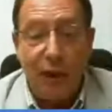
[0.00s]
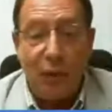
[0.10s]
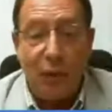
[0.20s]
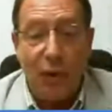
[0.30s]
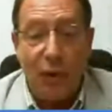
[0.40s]
for
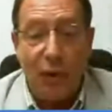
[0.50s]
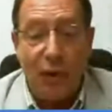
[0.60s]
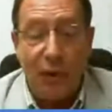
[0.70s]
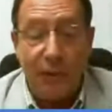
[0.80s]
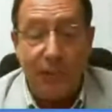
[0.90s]
him or
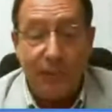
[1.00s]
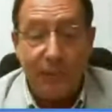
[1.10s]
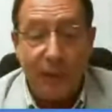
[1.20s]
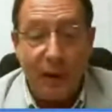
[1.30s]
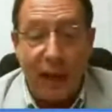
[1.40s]
her.
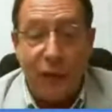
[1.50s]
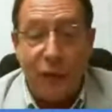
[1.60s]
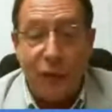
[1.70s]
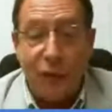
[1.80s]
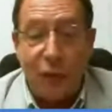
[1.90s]

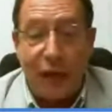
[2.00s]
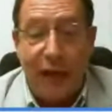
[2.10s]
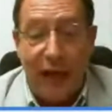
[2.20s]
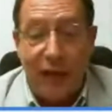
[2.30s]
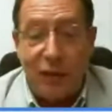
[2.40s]
And if you
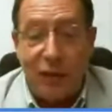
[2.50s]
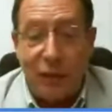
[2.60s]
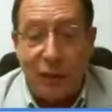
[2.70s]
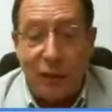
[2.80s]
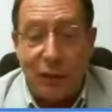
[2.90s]

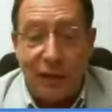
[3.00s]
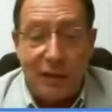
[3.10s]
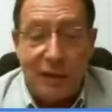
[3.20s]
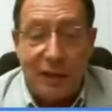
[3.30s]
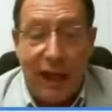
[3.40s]
forget to do
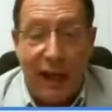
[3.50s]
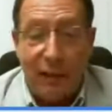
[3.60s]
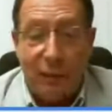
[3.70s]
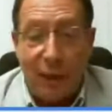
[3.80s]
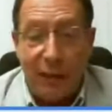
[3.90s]
that, this is
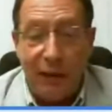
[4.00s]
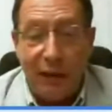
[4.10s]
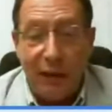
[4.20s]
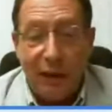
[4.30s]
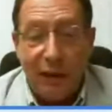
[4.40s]
the eighth
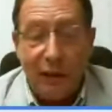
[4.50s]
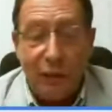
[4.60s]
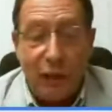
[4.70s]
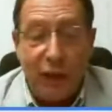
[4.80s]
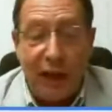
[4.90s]
one,
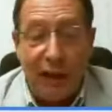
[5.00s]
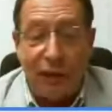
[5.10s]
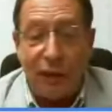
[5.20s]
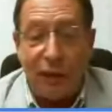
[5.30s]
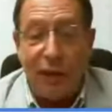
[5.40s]
you
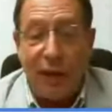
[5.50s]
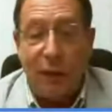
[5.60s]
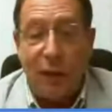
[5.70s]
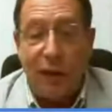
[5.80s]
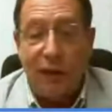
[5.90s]
forget to do
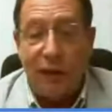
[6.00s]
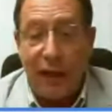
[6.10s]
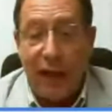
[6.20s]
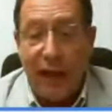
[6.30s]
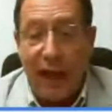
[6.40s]
that one
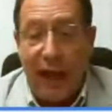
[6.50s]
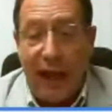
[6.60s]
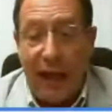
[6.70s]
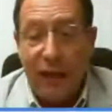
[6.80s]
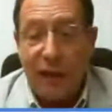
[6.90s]
thing,
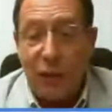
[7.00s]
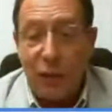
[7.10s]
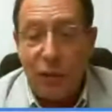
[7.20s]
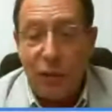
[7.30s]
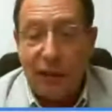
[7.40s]
how can
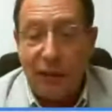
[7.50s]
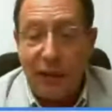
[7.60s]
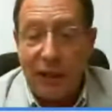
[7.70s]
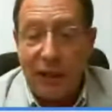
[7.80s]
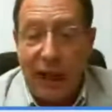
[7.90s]
your
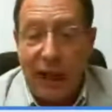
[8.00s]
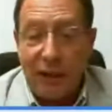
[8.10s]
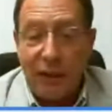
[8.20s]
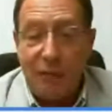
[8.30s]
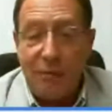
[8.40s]
significant
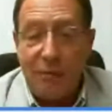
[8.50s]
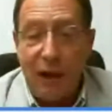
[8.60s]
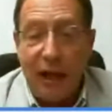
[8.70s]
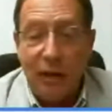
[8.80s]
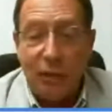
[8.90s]
other
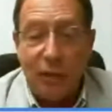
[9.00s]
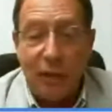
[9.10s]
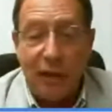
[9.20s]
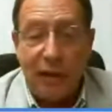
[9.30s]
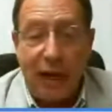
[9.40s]
remind
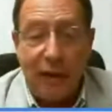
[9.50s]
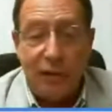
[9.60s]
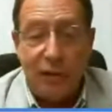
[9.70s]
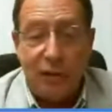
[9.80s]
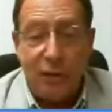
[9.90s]
or
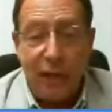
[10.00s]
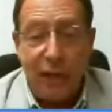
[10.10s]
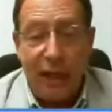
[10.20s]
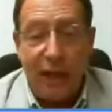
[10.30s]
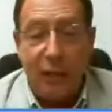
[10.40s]
encourage
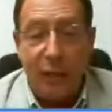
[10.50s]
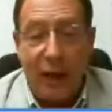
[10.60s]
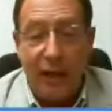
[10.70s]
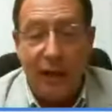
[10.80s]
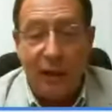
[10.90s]
you in
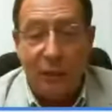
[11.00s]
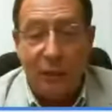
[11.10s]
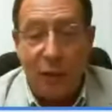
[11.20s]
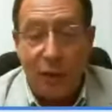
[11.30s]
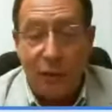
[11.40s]
a way
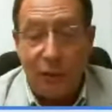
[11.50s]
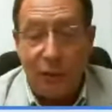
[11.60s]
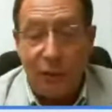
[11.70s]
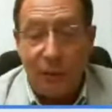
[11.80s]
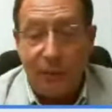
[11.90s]
that will work
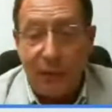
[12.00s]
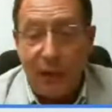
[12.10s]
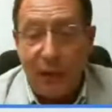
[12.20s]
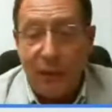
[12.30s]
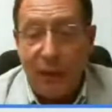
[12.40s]
for you?
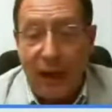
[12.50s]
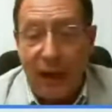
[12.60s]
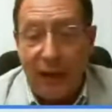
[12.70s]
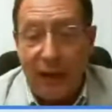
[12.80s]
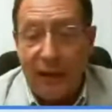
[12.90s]

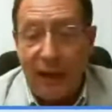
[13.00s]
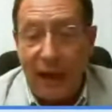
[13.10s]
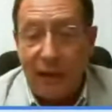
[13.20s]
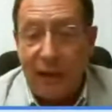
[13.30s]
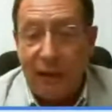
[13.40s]
Write it
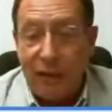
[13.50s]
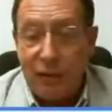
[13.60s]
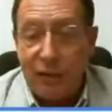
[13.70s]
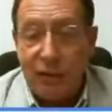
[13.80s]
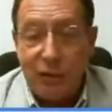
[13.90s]
down and
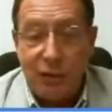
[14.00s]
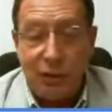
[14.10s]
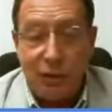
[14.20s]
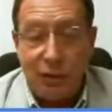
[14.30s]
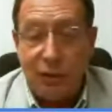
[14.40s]
give it
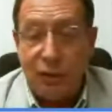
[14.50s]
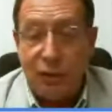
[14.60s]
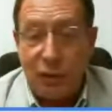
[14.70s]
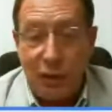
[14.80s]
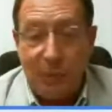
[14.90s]

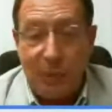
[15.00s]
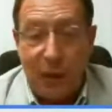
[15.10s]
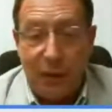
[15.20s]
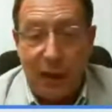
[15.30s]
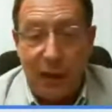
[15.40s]
to your
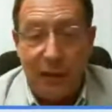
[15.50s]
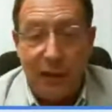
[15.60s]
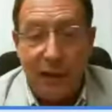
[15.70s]
partner.